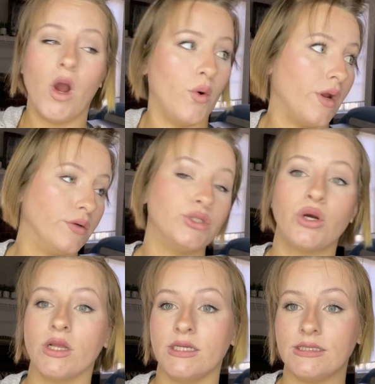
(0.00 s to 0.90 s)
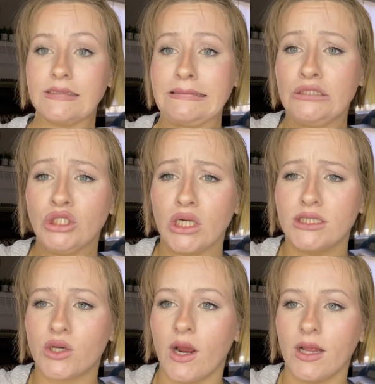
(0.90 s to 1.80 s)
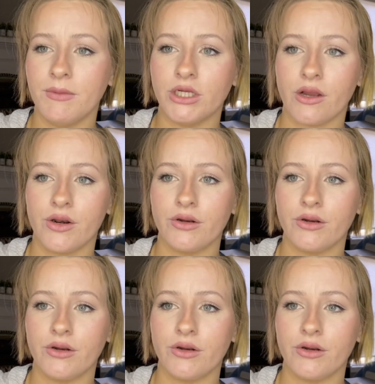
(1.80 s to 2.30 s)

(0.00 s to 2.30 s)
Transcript: Hold on, Charlie's crying. Let me check